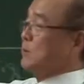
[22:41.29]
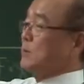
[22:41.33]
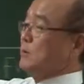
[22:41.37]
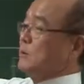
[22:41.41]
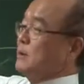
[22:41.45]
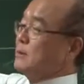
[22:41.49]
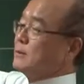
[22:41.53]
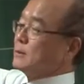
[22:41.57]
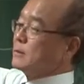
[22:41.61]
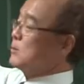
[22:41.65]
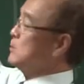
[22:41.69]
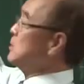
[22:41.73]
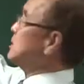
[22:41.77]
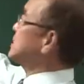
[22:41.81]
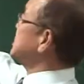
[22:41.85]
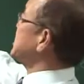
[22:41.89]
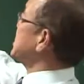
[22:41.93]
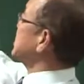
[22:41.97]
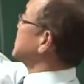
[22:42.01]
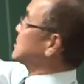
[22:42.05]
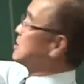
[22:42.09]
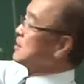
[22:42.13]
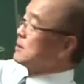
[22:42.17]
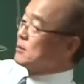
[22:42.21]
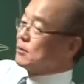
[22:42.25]
we
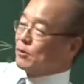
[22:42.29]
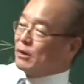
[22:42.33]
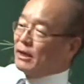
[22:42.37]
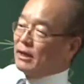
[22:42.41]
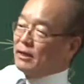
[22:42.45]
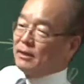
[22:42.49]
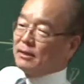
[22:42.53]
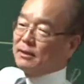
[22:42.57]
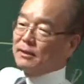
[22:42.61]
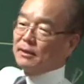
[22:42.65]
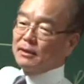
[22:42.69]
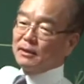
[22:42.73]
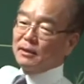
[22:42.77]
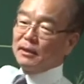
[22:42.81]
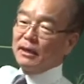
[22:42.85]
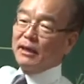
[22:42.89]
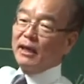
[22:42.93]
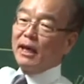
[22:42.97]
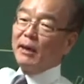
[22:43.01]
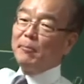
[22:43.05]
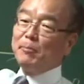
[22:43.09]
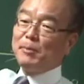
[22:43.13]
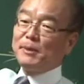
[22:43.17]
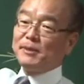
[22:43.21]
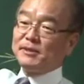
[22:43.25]
checked, right?
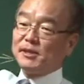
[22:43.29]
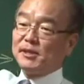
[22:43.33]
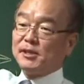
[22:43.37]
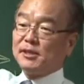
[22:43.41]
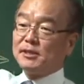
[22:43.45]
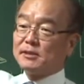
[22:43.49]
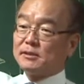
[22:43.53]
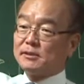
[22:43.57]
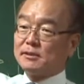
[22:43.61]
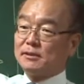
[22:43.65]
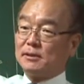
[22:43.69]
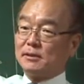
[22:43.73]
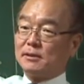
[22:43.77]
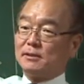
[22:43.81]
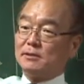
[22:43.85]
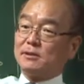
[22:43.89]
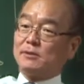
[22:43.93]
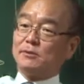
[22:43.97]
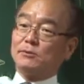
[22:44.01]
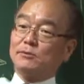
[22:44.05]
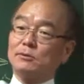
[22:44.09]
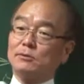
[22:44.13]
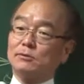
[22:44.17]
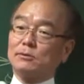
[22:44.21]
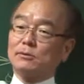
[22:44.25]
MPC is
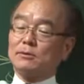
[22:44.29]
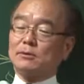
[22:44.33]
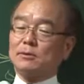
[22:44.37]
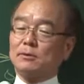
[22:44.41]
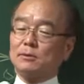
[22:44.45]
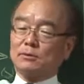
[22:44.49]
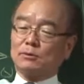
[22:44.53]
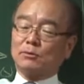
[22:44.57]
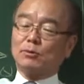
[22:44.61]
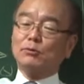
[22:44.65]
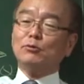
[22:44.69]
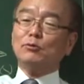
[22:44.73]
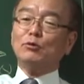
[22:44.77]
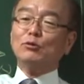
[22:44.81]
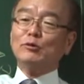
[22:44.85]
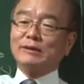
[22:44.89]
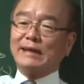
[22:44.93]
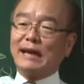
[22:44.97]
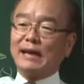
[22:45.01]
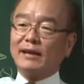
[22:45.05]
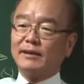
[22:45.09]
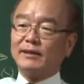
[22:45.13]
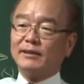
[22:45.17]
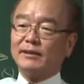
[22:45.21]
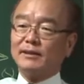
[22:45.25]
to look
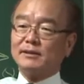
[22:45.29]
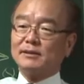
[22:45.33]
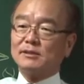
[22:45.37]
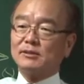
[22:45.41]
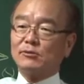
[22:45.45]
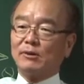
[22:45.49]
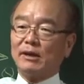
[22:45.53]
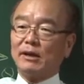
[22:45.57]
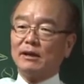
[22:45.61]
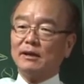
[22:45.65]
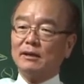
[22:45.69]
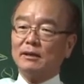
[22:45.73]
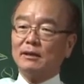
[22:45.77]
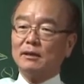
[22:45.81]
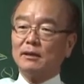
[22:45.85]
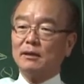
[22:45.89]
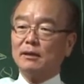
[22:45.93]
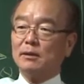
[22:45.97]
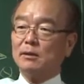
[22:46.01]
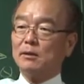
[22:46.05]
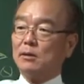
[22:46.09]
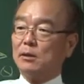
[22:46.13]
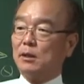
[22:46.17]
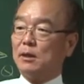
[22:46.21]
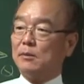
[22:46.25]
like this, right?
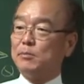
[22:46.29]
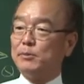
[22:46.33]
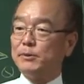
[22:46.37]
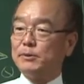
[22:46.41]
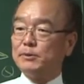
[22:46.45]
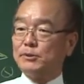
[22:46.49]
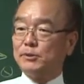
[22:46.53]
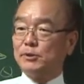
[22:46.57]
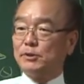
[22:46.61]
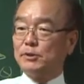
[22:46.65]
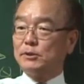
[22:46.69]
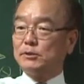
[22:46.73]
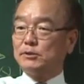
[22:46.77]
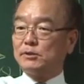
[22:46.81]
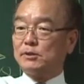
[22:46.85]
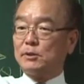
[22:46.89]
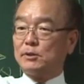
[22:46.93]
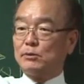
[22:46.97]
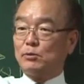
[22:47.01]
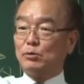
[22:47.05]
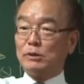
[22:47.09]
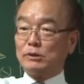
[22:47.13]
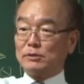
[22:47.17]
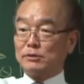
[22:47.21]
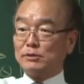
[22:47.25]
MPC is
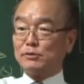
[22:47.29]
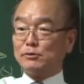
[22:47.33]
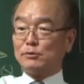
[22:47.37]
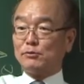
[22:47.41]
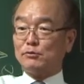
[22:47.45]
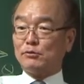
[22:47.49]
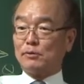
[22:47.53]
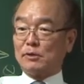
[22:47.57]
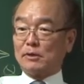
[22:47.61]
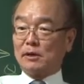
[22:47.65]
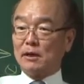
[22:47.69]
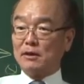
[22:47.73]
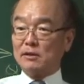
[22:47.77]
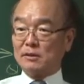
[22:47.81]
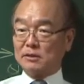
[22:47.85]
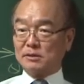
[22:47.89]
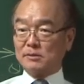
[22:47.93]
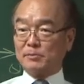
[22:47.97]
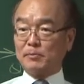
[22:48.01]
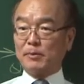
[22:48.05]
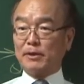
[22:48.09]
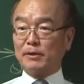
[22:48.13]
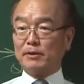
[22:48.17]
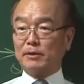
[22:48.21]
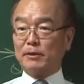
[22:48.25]
that you understood. I
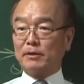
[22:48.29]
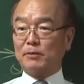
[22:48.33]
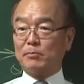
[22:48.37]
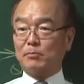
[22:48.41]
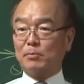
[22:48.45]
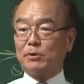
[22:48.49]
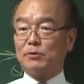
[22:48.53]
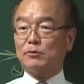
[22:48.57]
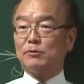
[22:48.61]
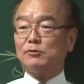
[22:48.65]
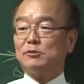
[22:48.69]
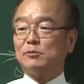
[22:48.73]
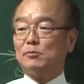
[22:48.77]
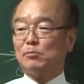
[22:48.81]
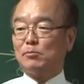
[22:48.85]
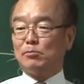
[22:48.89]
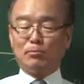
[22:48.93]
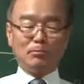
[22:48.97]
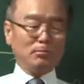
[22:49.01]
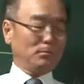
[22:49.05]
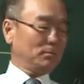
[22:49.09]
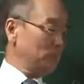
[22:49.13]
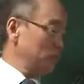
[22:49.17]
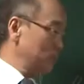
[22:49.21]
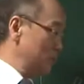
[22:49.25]
explained that because of
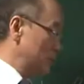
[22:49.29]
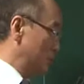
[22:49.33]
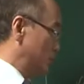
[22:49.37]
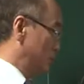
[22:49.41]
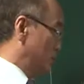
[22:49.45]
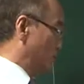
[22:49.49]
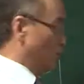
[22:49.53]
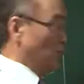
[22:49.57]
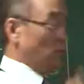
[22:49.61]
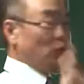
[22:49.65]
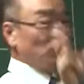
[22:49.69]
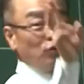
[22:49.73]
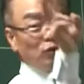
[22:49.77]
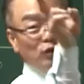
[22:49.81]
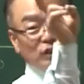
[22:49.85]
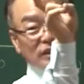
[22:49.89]
two